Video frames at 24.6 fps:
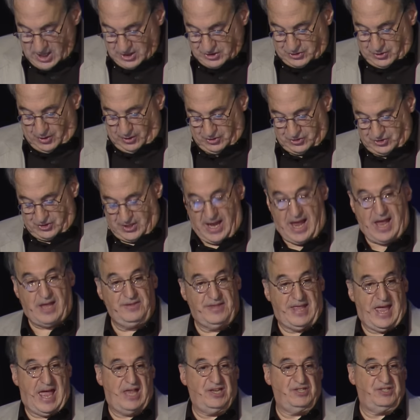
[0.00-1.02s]
Tulsa
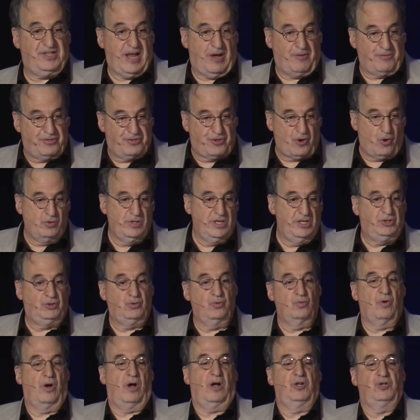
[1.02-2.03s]
has now
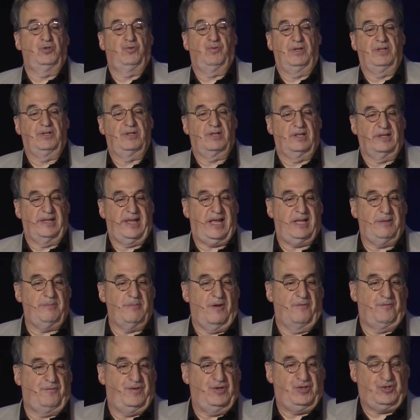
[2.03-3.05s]
3,200
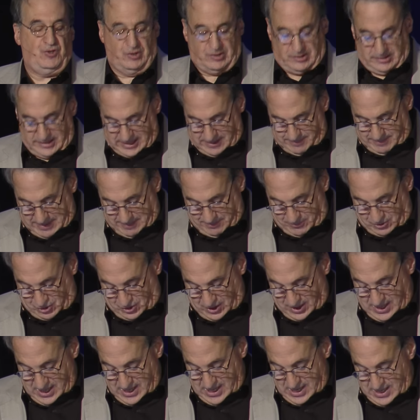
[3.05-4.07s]
official Klan members
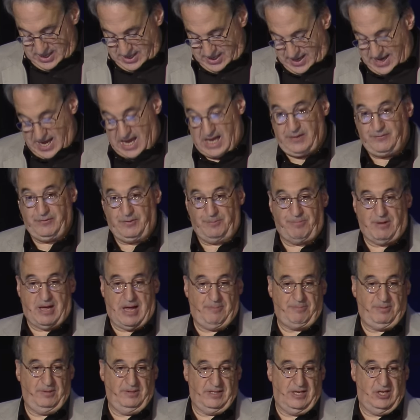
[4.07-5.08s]
out of a
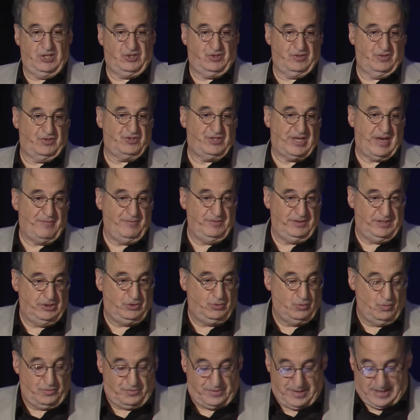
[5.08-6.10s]
population of
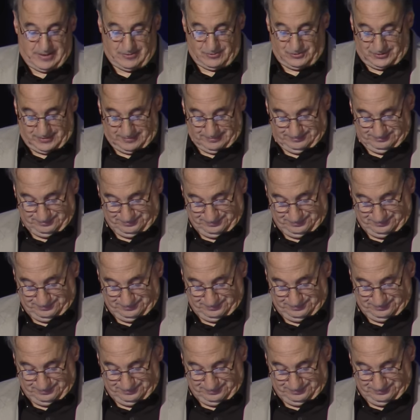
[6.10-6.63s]
72,000.